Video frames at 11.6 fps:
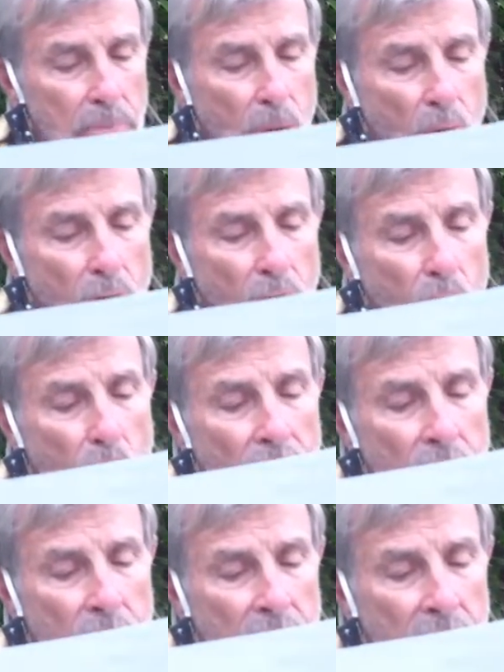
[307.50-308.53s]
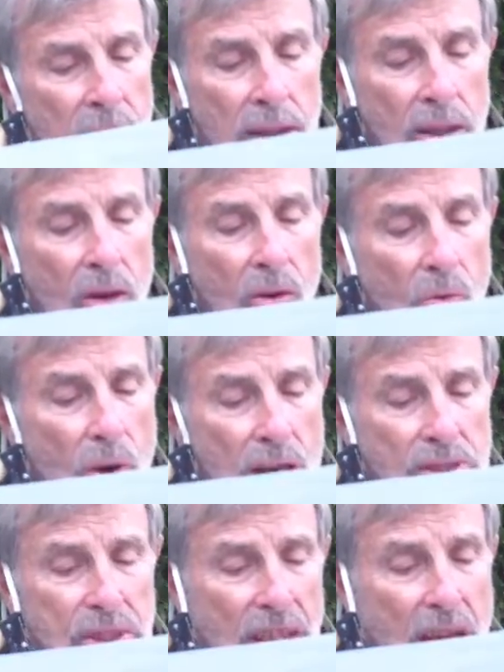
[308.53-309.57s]
The poor are wondering,
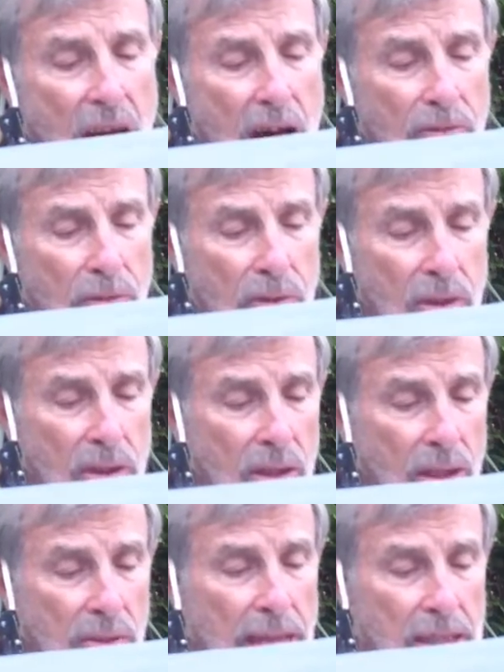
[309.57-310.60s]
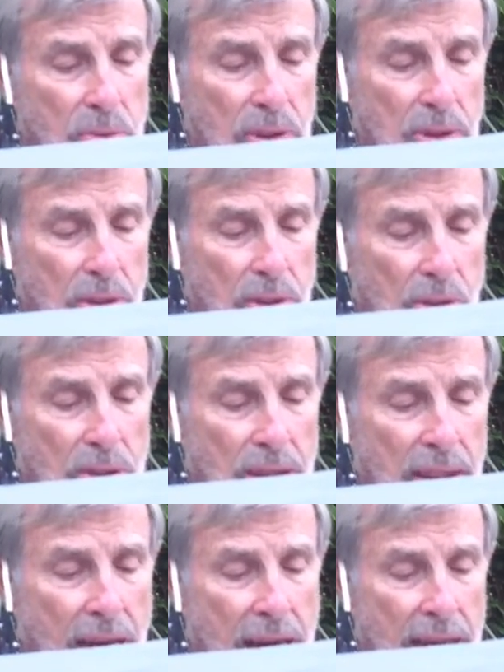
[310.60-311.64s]
where's the love? That's what they're doing
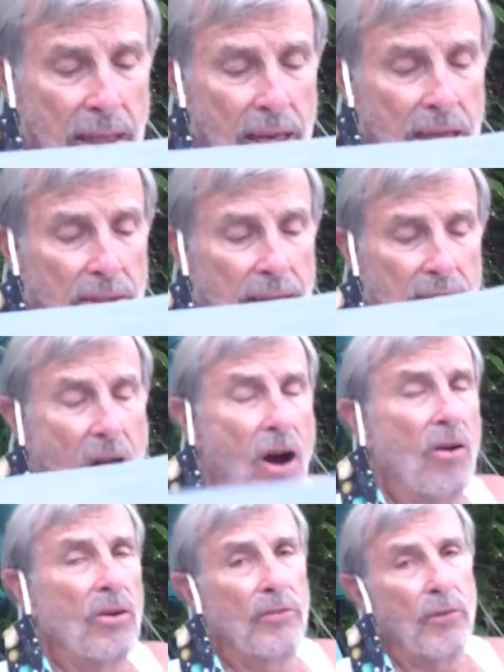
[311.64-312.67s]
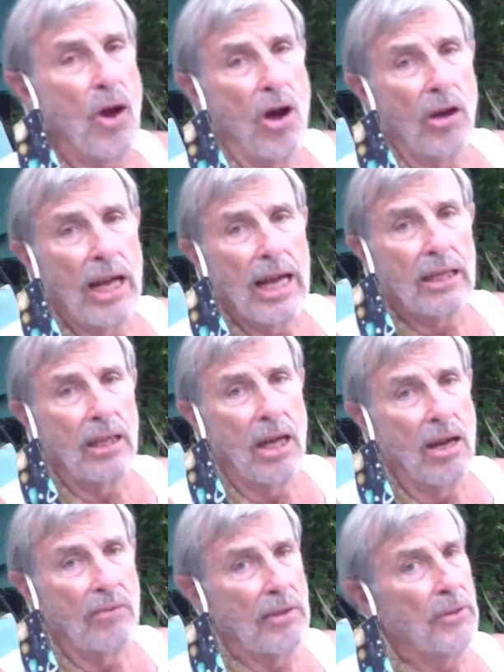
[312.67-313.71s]
tonight. They know if we all had
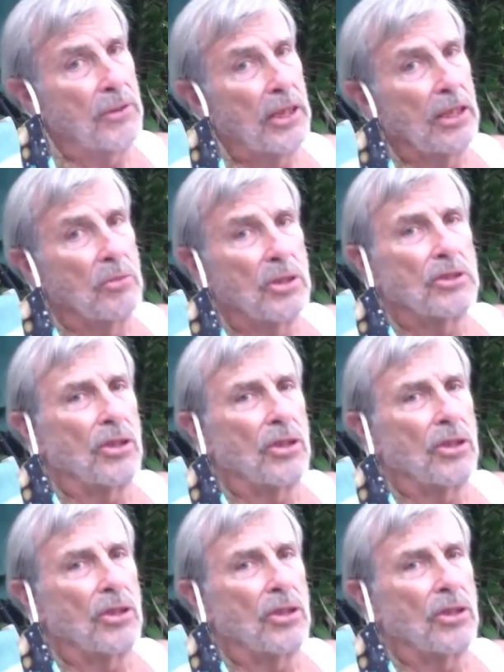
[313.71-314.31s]
love, everything